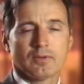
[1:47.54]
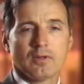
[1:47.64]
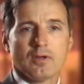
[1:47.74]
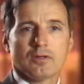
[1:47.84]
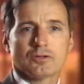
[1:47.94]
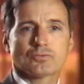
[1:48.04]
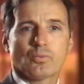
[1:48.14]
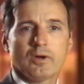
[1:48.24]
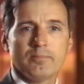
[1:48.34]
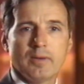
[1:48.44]
This
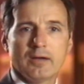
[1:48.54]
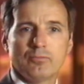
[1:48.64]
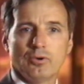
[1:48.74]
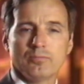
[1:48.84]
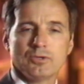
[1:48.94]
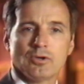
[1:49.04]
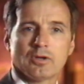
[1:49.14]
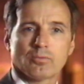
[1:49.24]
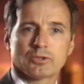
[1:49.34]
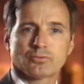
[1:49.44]
one-bedroom
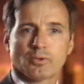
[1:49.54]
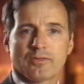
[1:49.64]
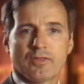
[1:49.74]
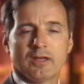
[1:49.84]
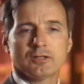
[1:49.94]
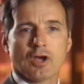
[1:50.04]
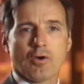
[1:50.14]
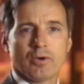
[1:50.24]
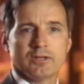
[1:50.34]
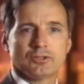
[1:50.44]
unit, which would then
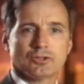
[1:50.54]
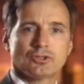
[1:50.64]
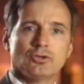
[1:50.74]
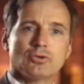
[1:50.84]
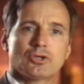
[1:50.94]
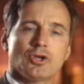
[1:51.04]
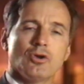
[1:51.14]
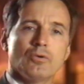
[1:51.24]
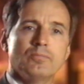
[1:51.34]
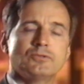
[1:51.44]
go into 2
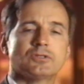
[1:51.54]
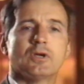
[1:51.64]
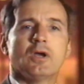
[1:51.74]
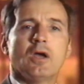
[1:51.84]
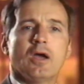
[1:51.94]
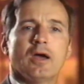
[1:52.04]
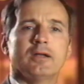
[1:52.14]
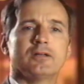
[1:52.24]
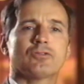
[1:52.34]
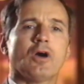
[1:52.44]
cubes,
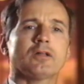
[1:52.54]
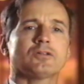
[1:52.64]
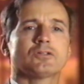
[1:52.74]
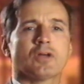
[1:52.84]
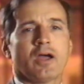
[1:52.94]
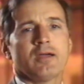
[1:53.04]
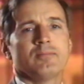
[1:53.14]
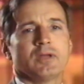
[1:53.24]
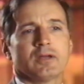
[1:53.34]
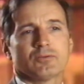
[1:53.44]
and he thought the
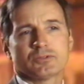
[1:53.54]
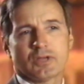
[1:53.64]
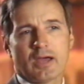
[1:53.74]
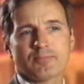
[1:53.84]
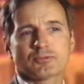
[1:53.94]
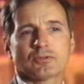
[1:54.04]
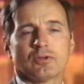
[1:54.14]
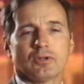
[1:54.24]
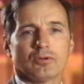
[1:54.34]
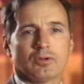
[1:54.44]
timing was
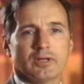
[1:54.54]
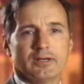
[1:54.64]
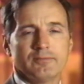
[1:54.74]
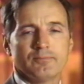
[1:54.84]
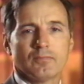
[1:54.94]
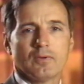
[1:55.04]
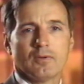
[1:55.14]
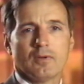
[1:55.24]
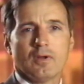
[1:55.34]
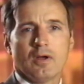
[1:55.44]
absolutely
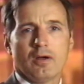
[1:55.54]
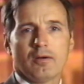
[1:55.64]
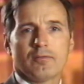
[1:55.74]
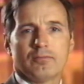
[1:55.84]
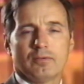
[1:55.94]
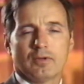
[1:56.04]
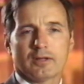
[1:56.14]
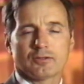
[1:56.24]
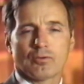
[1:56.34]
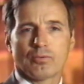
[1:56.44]

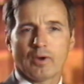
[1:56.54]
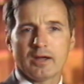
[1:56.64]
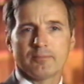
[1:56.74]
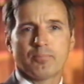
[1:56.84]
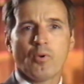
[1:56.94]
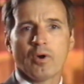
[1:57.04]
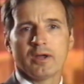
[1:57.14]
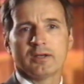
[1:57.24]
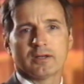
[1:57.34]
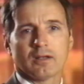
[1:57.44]
at the right
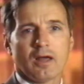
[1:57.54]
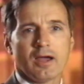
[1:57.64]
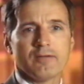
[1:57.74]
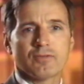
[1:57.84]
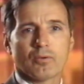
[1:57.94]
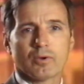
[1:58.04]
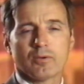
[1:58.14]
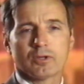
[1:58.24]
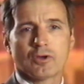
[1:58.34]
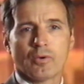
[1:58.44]
point in life that we
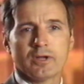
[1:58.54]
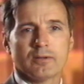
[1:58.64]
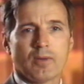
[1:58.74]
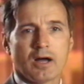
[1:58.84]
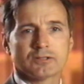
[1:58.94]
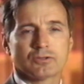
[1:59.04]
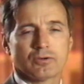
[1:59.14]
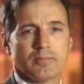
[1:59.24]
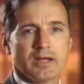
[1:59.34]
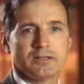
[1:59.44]
would go into
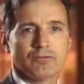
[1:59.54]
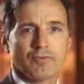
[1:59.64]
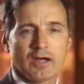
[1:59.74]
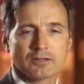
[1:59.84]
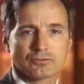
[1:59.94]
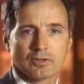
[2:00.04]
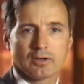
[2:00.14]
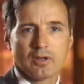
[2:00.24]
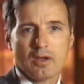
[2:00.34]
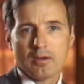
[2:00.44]
modular manufacturing,
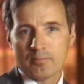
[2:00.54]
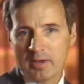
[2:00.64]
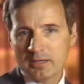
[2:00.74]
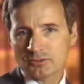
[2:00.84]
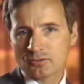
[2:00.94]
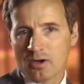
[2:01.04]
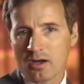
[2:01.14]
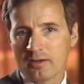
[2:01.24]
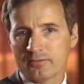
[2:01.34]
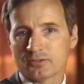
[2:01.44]
based
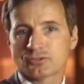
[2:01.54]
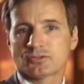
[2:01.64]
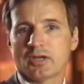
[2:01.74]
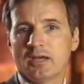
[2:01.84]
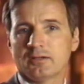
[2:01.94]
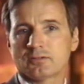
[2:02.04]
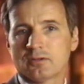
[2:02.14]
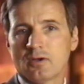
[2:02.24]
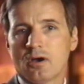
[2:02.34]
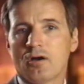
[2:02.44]
on the state
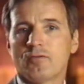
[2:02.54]
of